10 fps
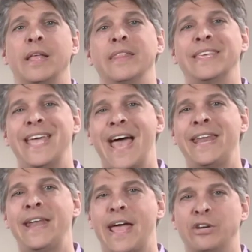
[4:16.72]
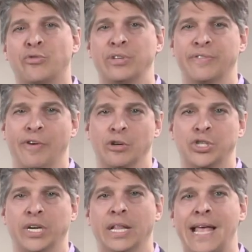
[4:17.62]
The Edit Entries
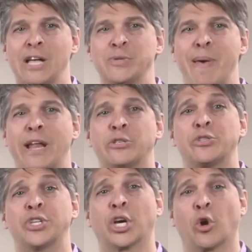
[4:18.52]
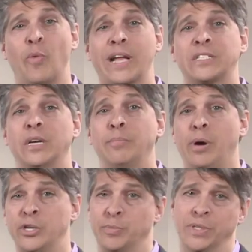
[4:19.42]
function allows managers to correct
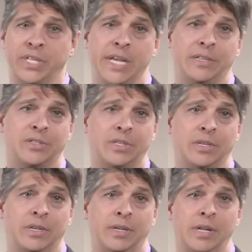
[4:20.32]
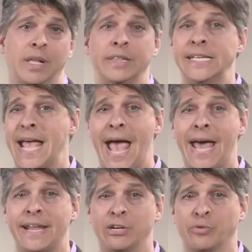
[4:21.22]
punch mistakes. The
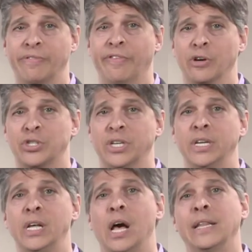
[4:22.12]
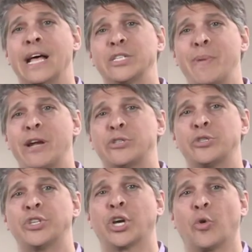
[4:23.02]
Add Entry function allows
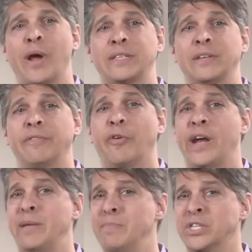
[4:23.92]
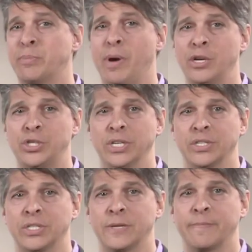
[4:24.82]
managers to correct for any missed punches.